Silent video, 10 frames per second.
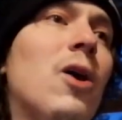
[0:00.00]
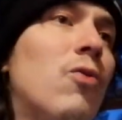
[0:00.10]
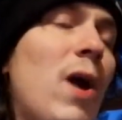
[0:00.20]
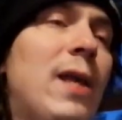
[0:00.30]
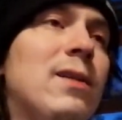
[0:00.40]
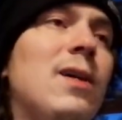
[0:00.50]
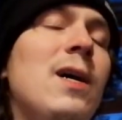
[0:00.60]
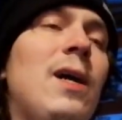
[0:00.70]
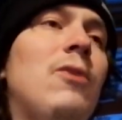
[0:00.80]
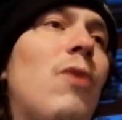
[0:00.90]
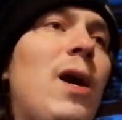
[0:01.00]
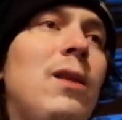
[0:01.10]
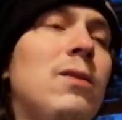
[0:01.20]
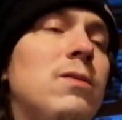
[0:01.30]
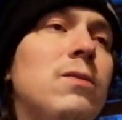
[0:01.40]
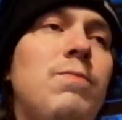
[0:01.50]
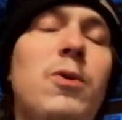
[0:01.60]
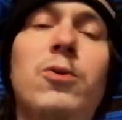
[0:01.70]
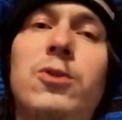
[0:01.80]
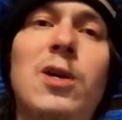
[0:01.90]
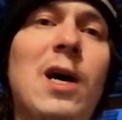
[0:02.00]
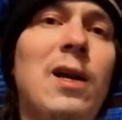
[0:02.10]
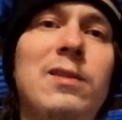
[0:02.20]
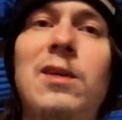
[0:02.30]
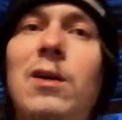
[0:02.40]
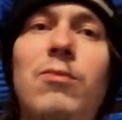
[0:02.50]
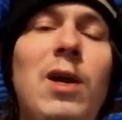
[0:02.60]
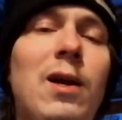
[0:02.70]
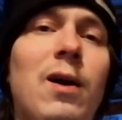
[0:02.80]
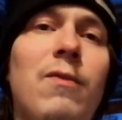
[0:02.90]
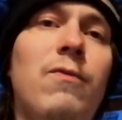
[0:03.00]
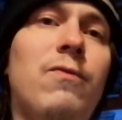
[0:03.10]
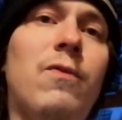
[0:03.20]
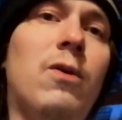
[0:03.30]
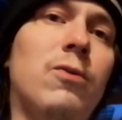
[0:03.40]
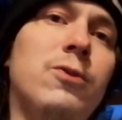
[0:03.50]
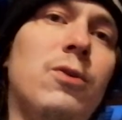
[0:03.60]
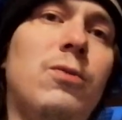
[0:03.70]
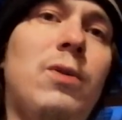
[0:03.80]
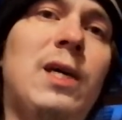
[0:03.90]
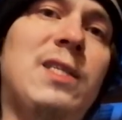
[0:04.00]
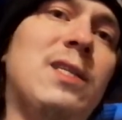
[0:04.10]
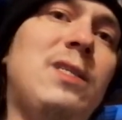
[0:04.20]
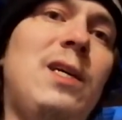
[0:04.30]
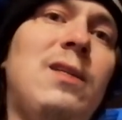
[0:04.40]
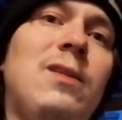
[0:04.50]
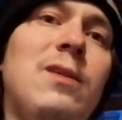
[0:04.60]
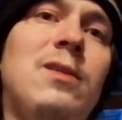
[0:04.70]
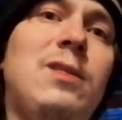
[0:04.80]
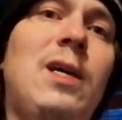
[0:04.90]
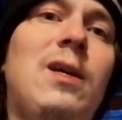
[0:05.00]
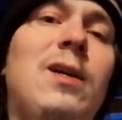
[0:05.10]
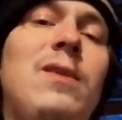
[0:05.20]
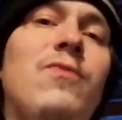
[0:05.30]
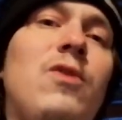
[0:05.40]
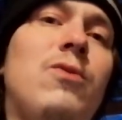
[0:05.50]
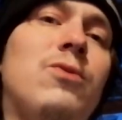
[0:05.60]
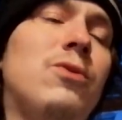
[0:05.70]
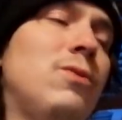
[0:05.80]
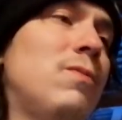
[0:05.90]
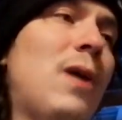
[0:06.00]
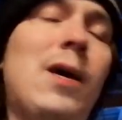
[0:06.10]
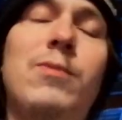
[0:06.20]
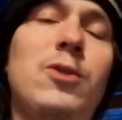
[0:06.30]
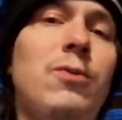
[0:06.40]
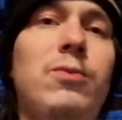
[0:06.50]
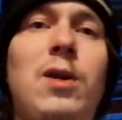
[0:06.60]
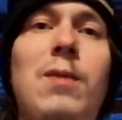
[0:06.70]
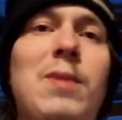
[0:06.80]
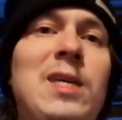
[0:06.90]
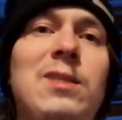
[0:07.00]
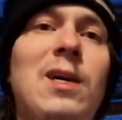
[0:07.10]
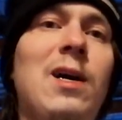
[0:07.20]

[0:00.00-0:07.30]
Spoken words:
Great guy, great personality in real life. Also, as I seen in interviews, absolutely amazing